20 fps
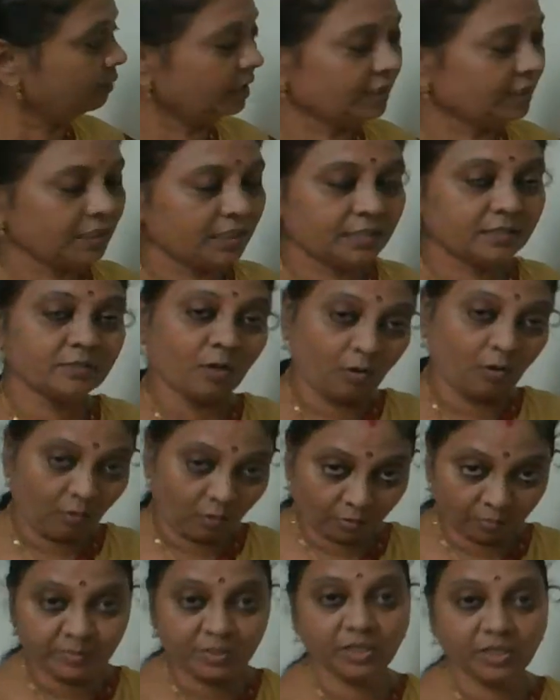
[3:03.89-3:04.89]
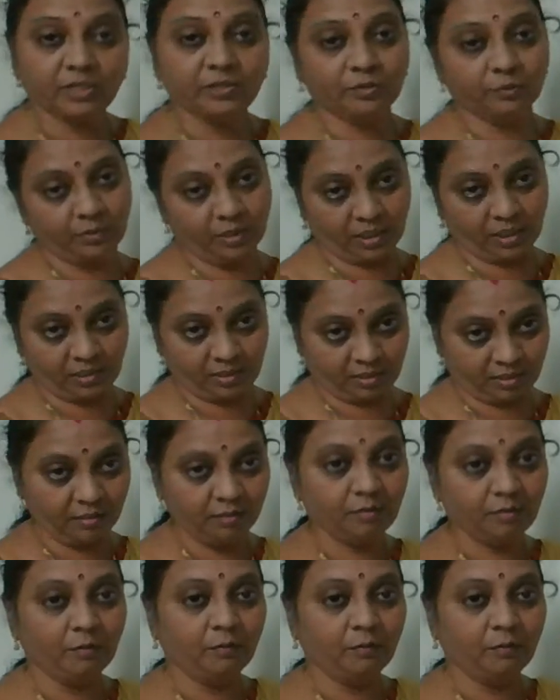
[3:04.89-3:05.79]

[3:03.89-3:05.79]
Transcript: one is objective case.